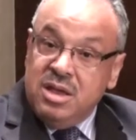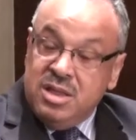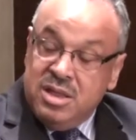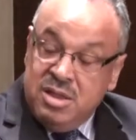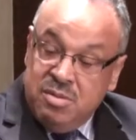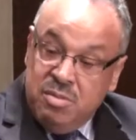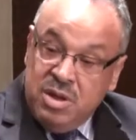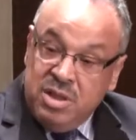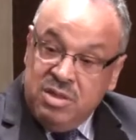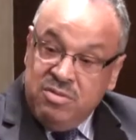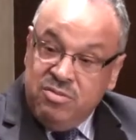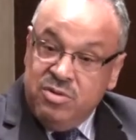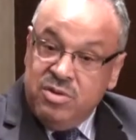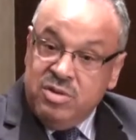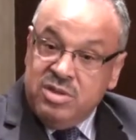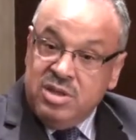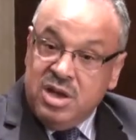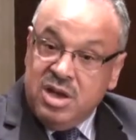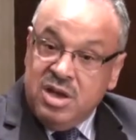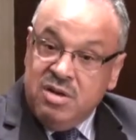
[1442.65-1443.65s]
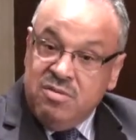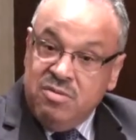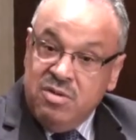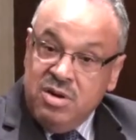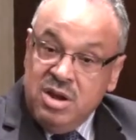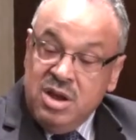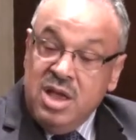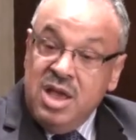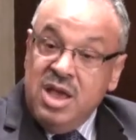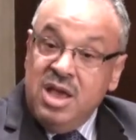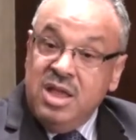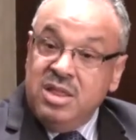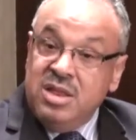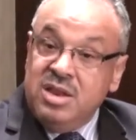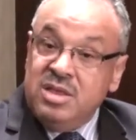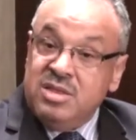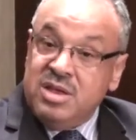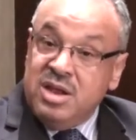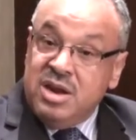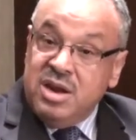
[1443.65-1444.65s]
demand for Takaful.
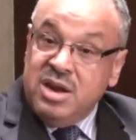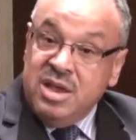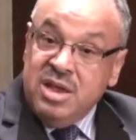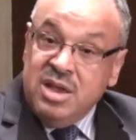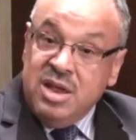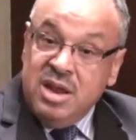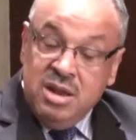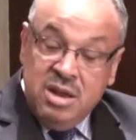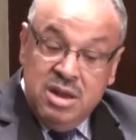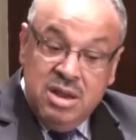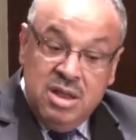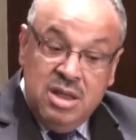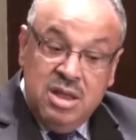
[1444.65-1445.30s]
There is a real,